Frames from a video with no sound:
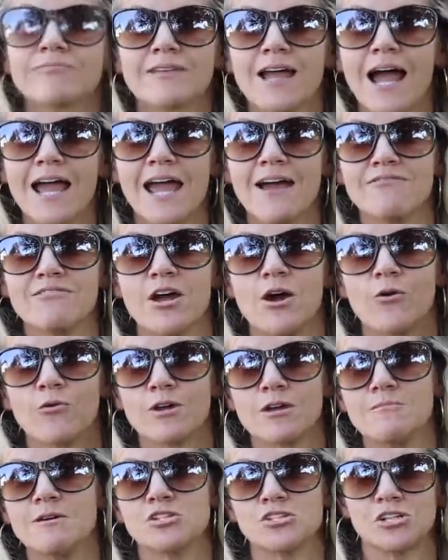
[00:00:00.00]
I have no
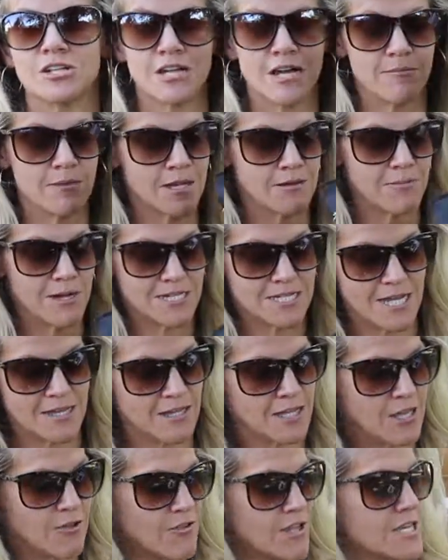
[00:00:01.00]
commission coming by
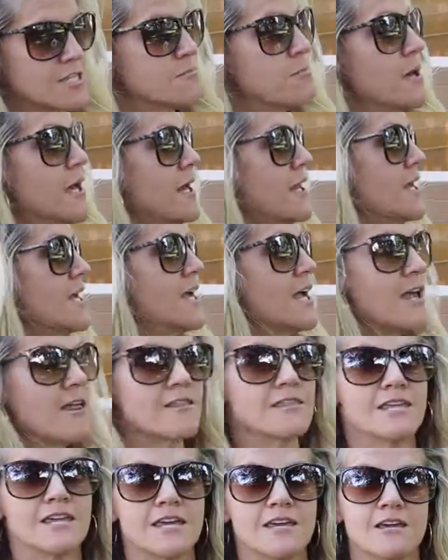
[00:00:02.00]
telling you this, but
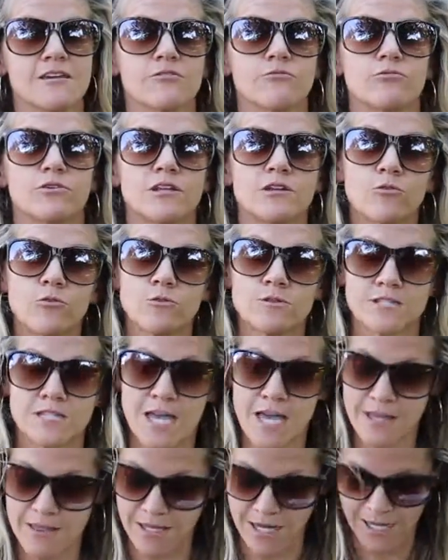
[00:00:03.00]
the really cool
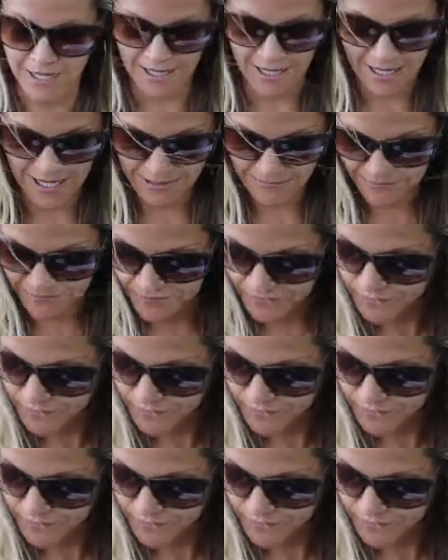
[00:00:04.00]
sign that I got